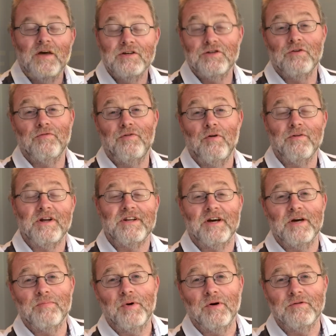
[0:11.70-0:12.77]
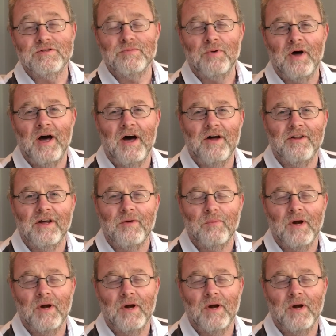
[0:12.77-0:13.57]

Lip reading: So, folded dipoles, what are they?